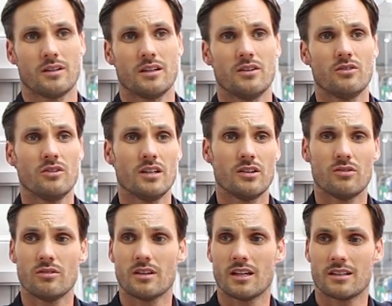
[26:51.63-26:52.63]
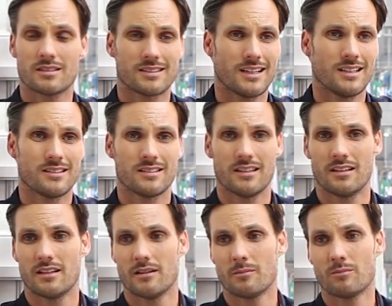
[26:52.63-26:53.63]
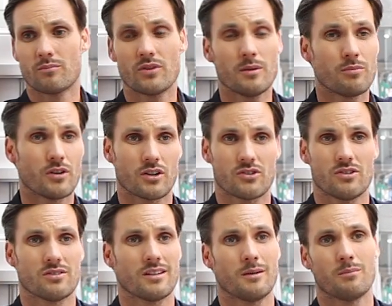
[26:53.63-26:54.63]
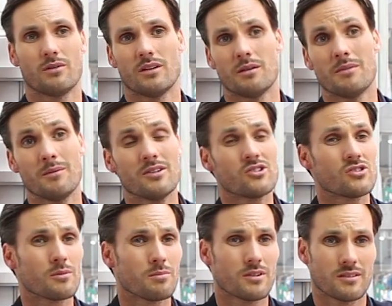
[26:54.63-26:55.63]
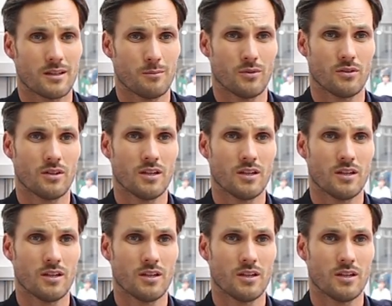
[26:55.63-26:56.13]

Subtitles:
and you need to get a size set and a pre-production sample and maybe a shipment sample.